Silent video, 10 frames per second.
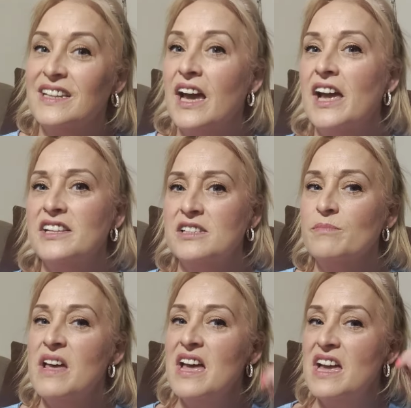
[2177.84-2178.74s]
That's
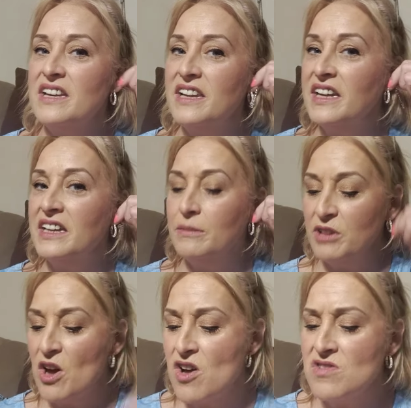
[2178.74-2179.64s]
my
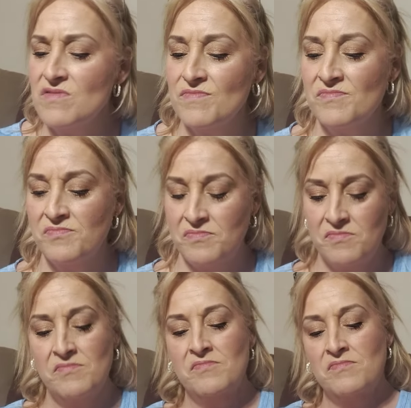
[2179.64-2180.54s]
name, y'all.
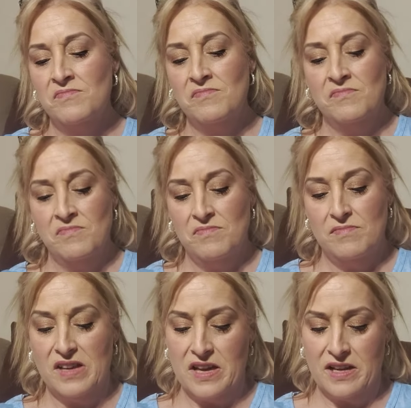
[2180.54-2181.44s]

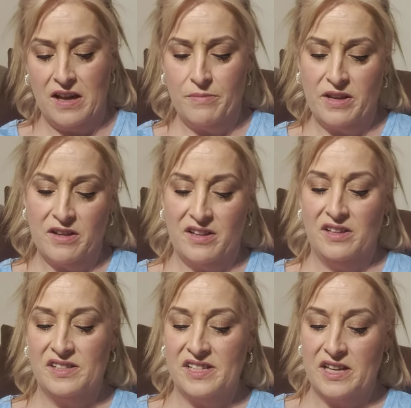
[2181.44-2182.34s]
But yeah, I got me
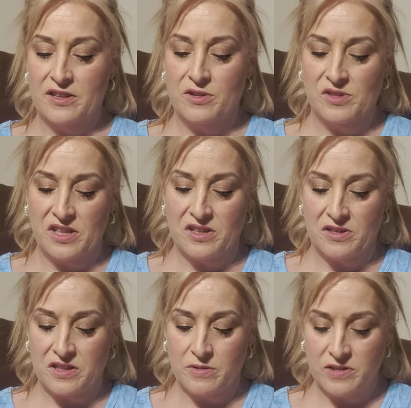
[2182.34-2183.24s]
a set of those. I
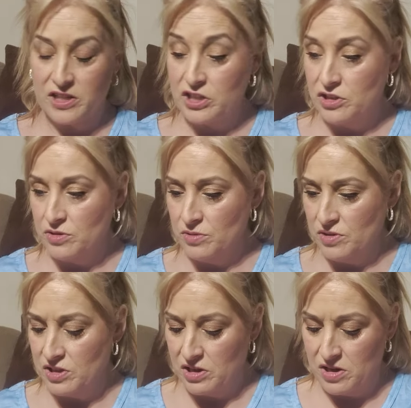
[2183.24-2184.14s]
thought they were
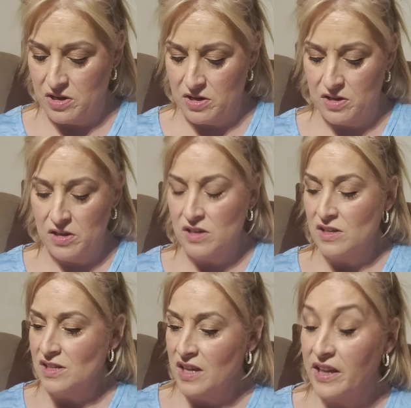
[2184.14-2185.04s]
cute.
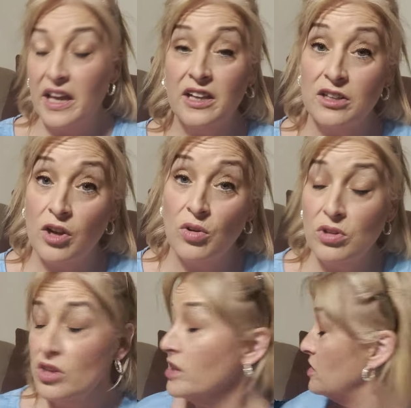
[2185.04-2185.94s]
Again, go
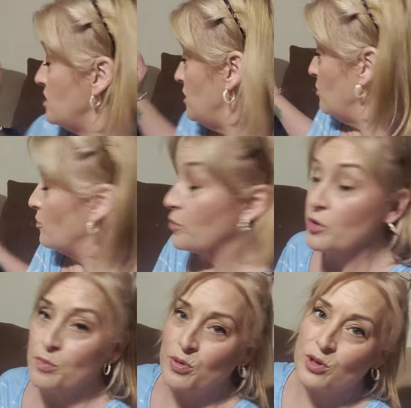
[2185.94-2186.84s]
look at TEMU for
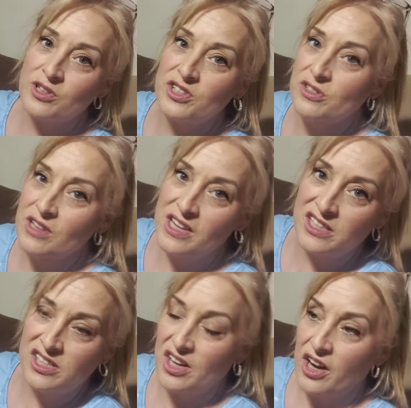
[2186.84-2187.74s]
their
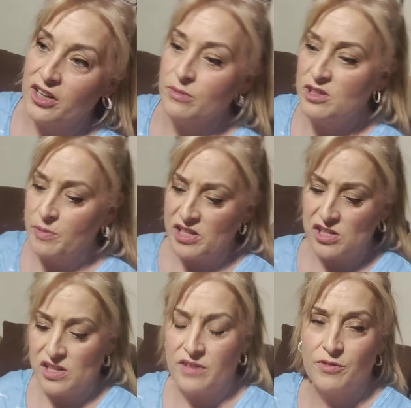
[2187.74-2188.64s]
personalized items,
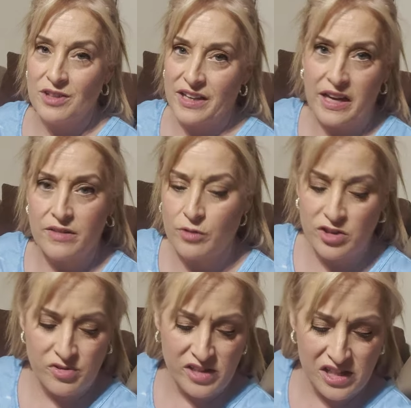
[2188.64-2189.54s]
especially for like
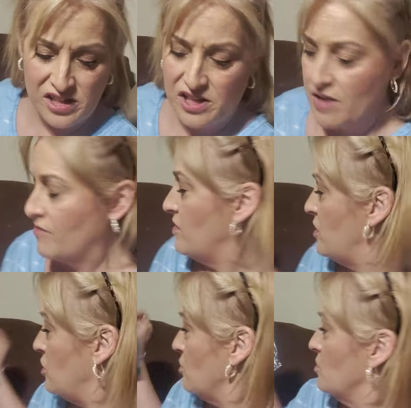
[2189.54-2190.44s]
anniversaries and
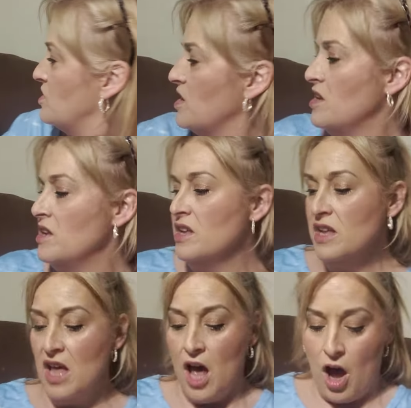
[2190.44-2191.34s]
stuff. Cute.
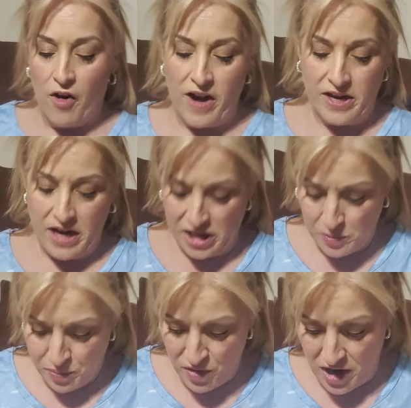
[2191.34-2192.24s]
All right,
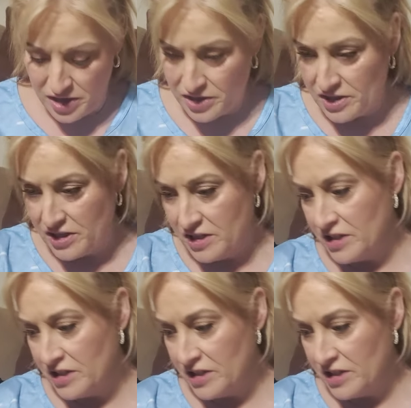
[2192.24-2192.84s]
next product